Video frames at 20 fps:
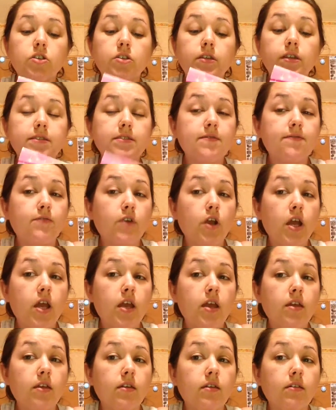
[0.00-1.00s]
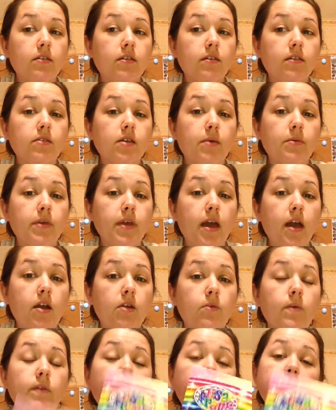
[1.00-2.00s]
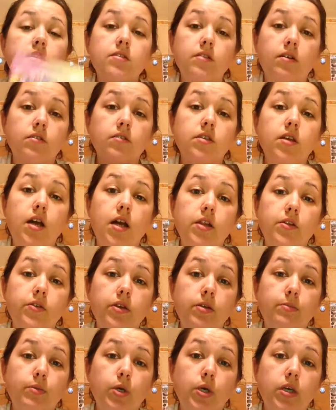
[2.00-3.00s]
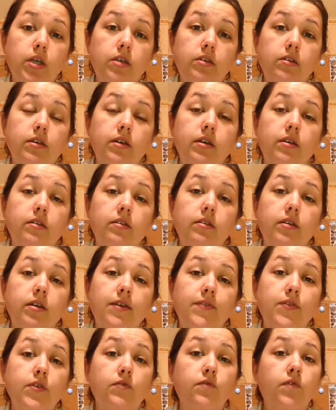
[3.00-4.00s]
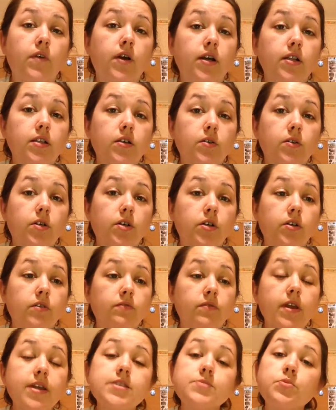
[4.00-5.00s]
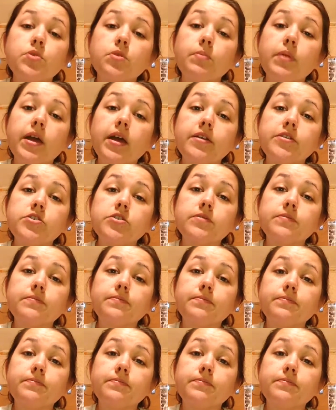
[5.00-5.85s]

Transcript: Lisa Frank is coming out with an adult coloring book. If you follow her Facebook page,